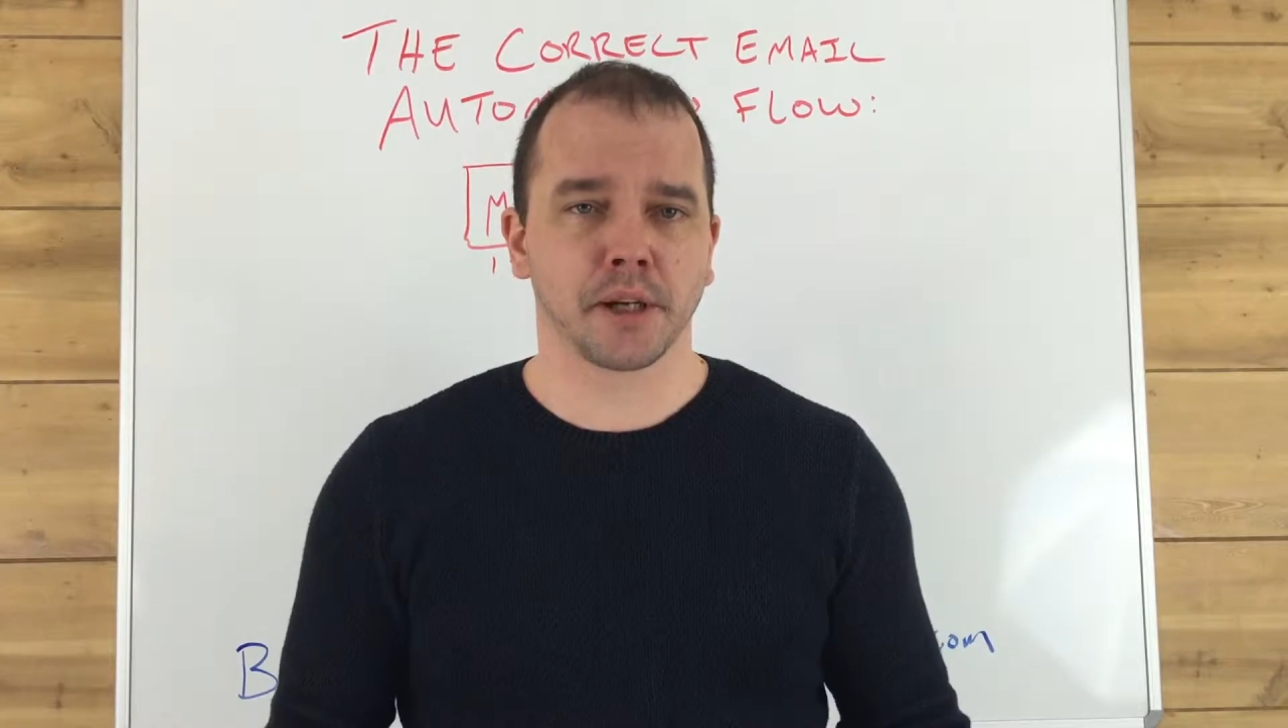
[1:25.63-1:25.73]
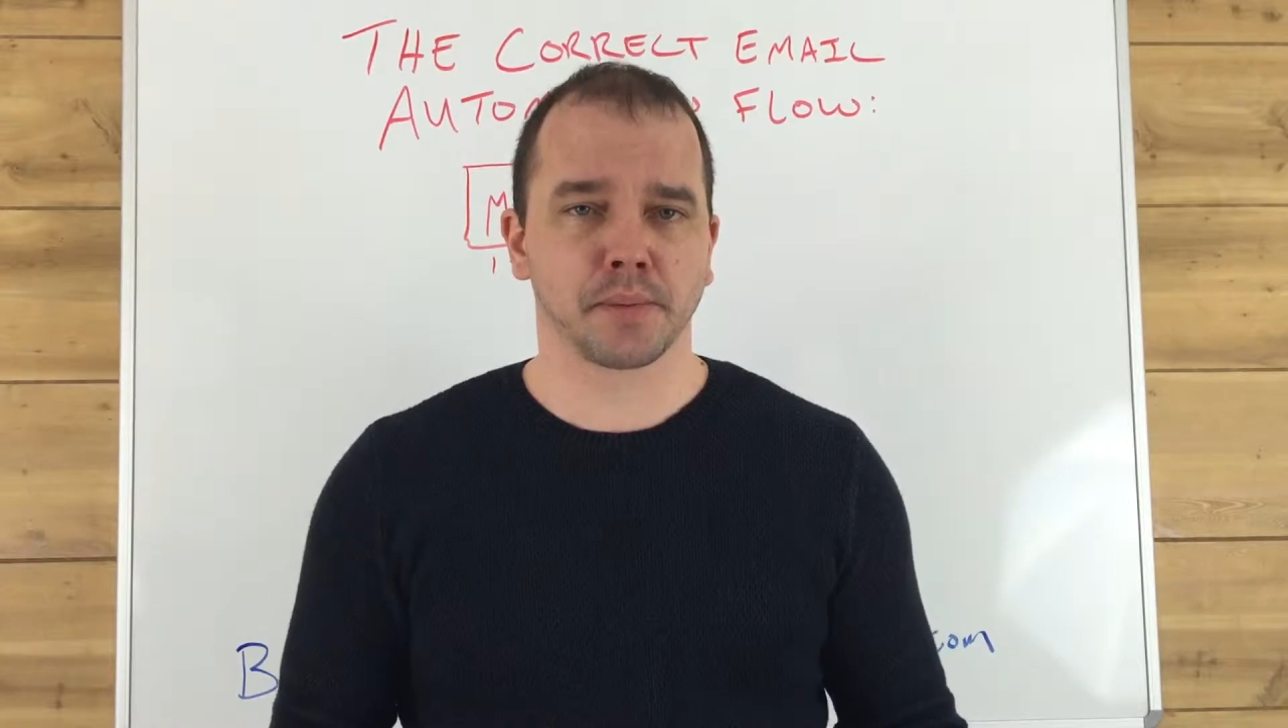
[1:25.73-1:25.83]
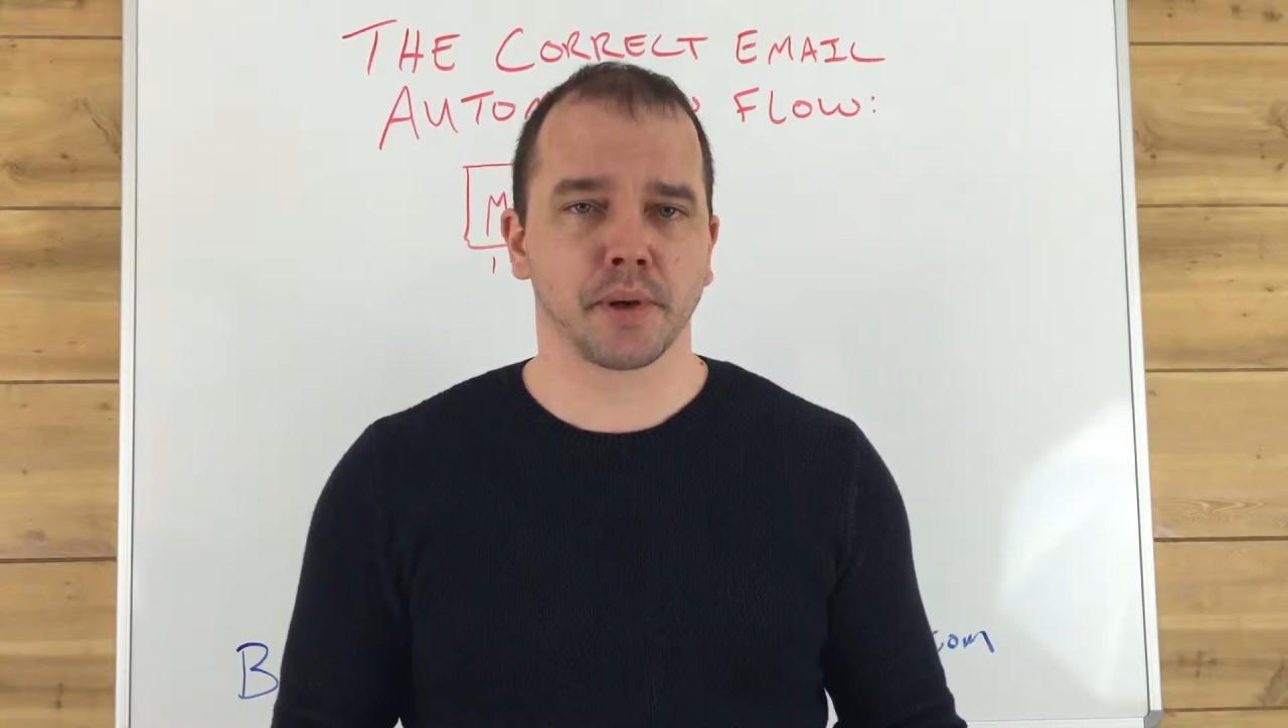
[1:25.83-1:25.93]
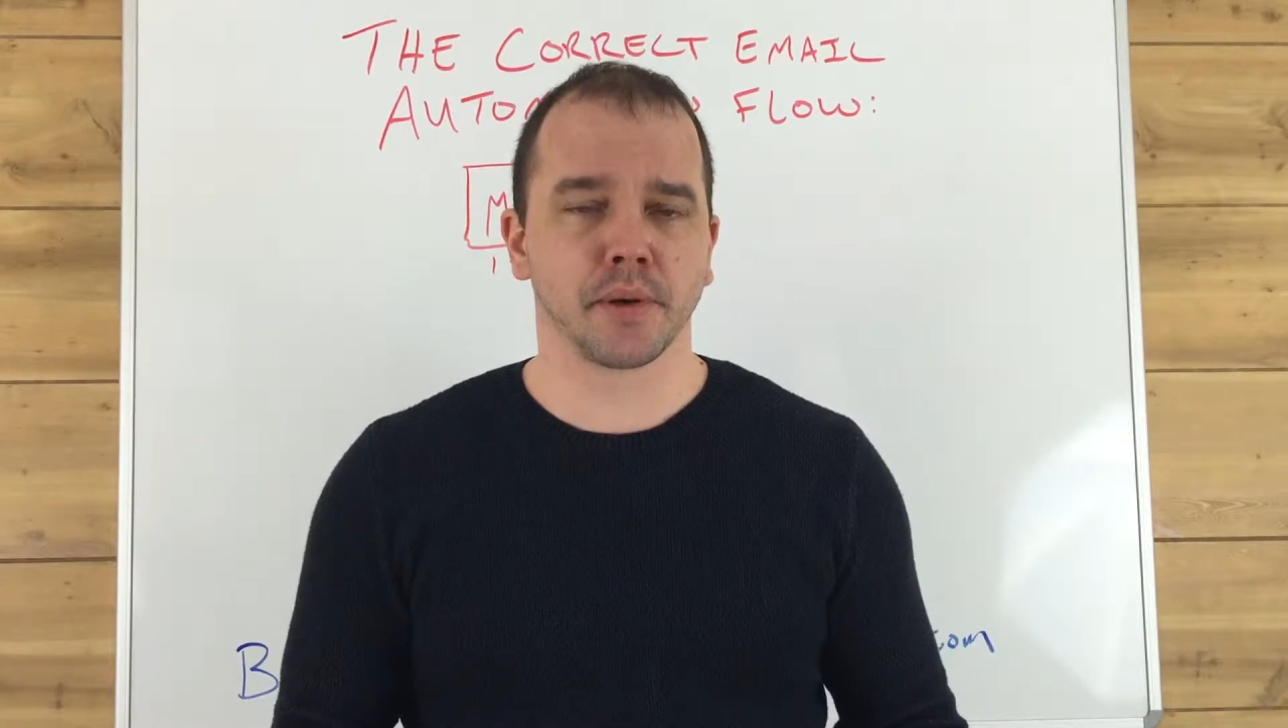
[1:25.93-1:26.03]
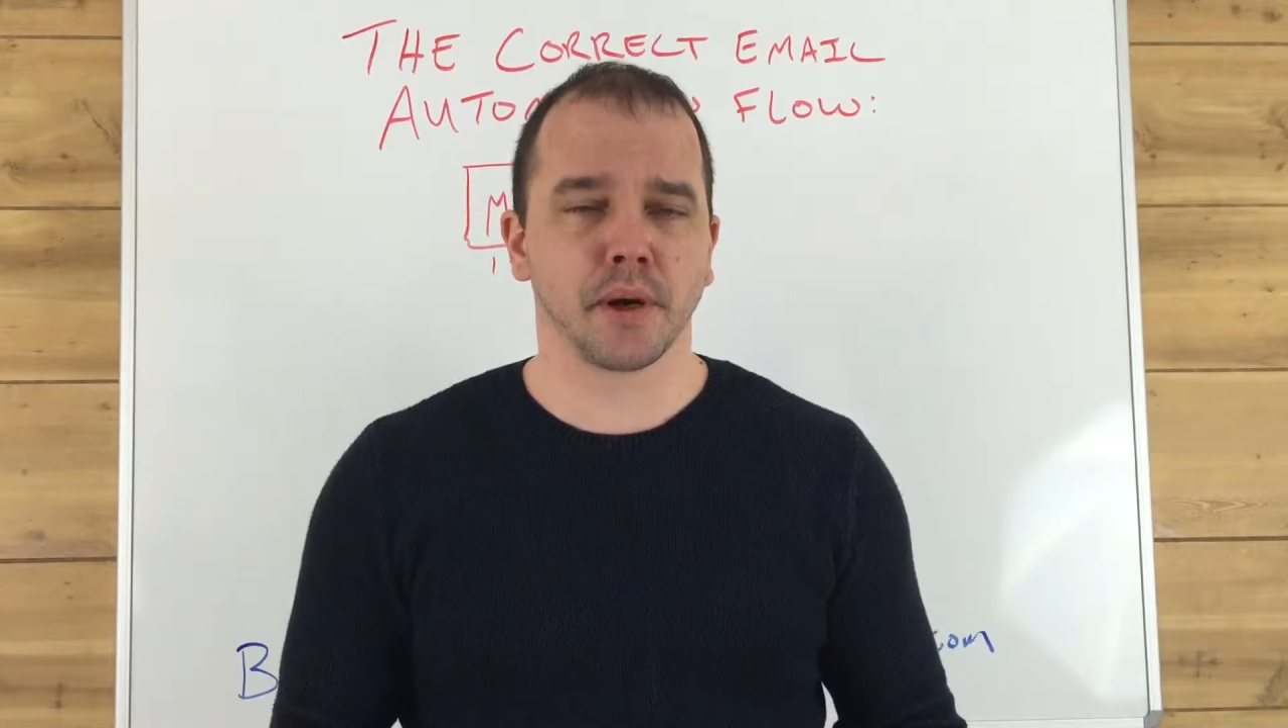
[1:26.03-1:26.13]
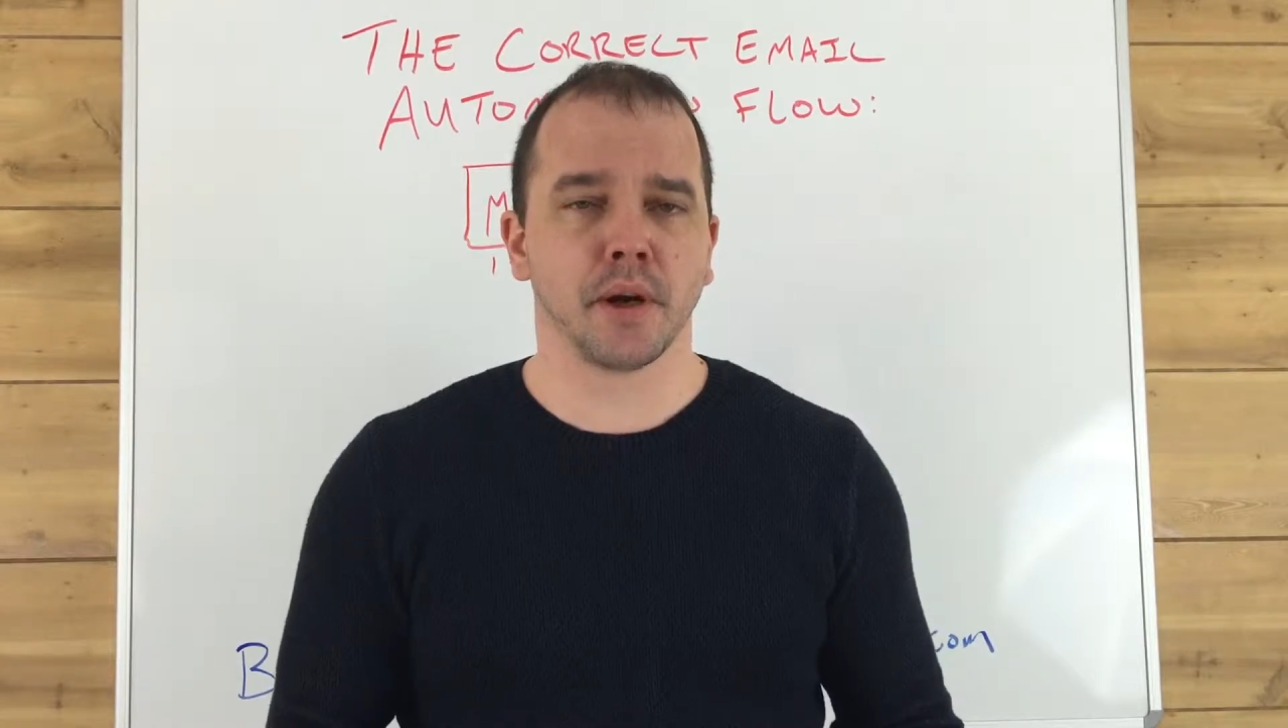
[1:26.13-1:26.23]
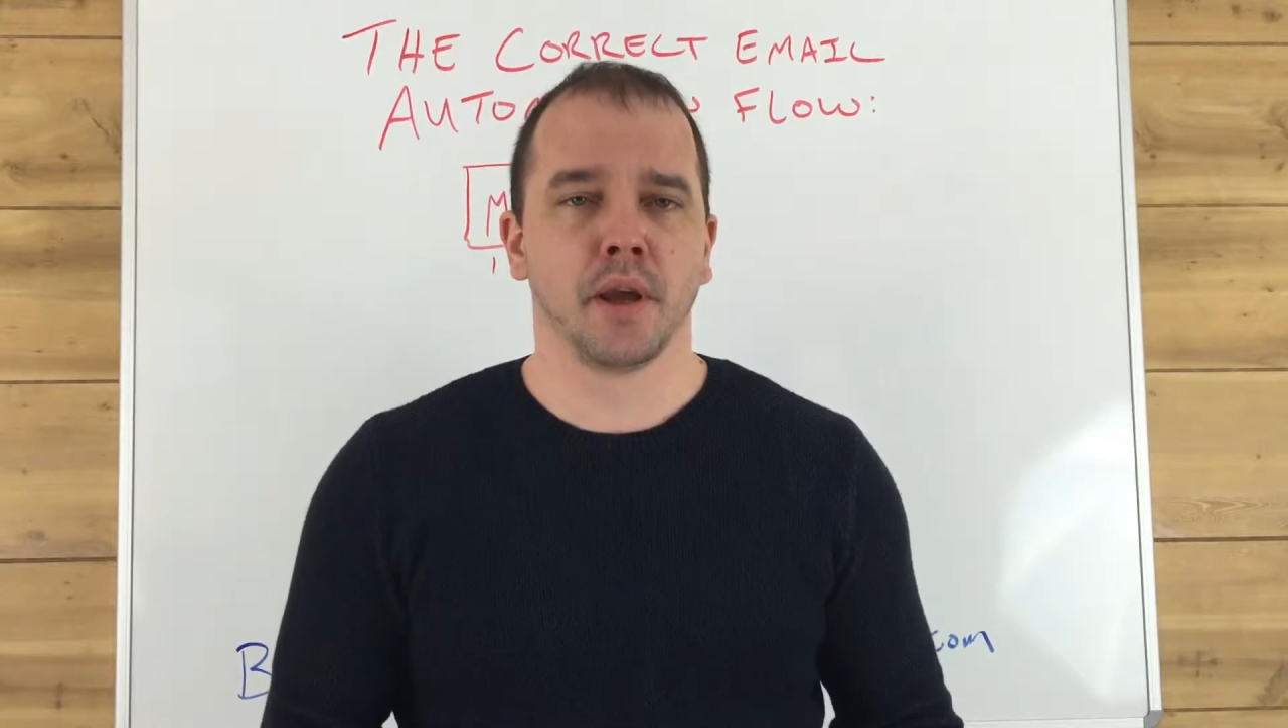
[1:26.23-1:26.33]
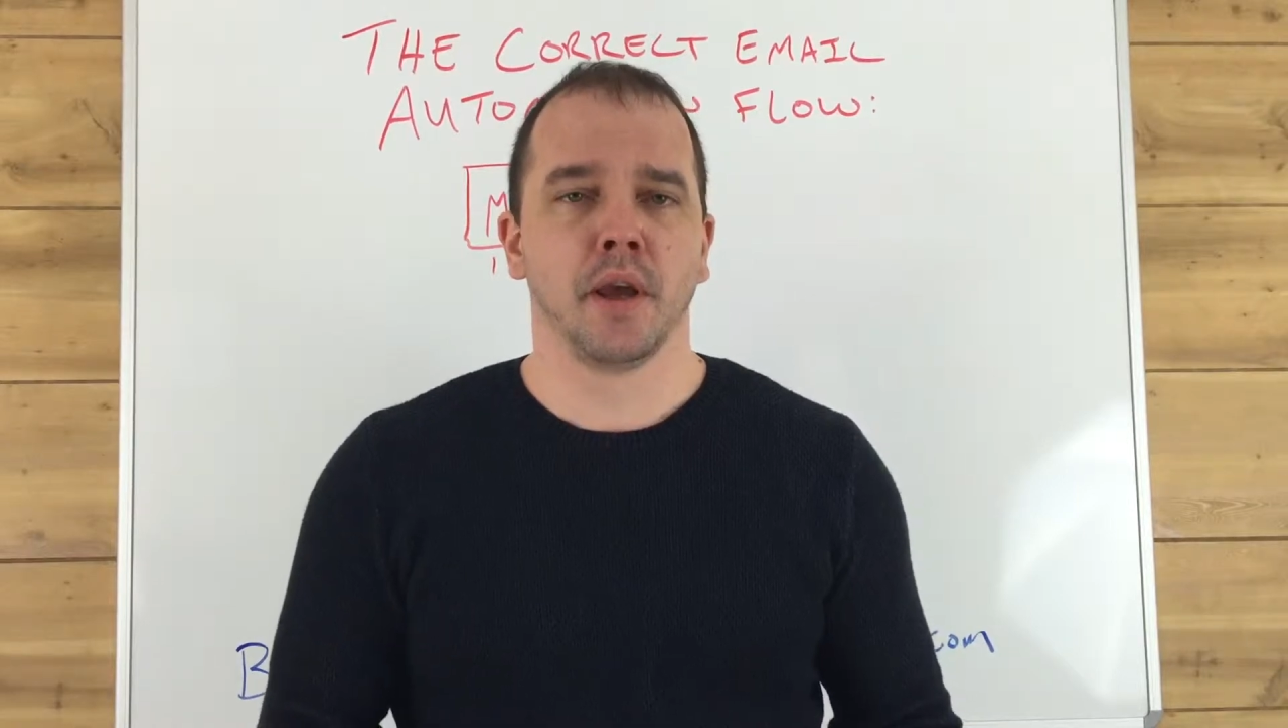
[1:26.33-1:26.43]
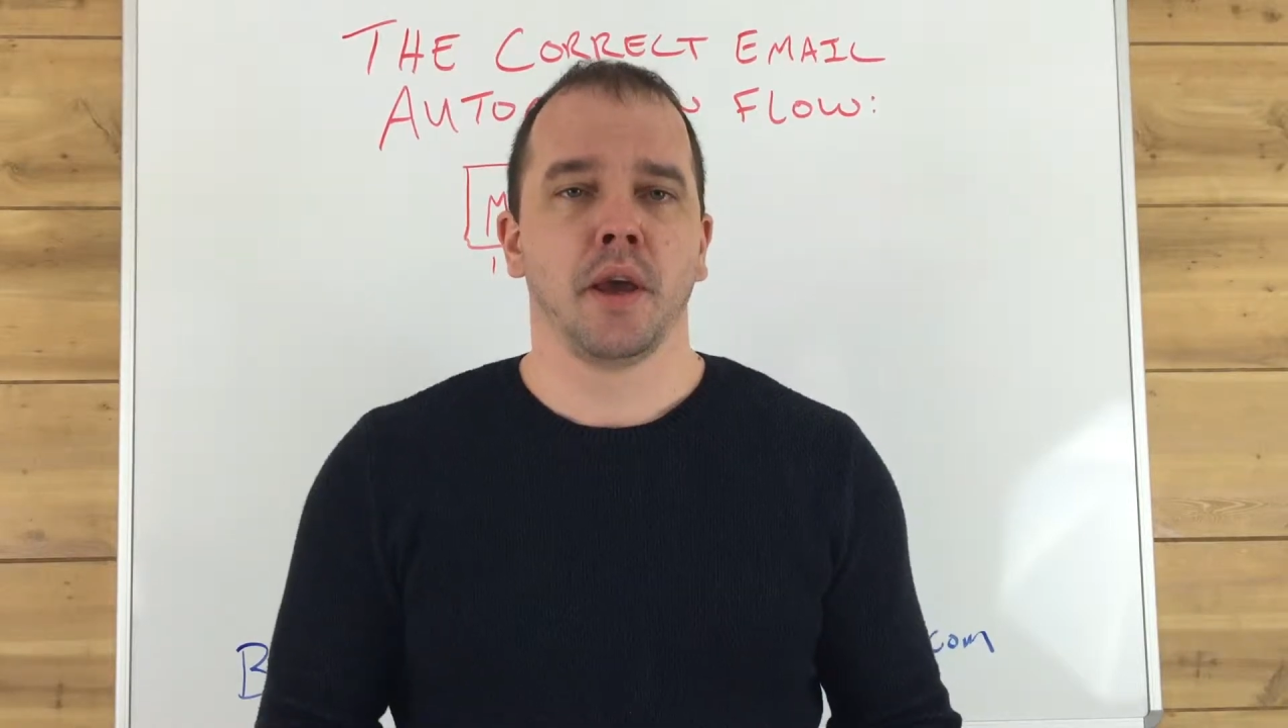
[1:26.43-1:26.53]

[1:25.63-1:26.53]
entrepreneur,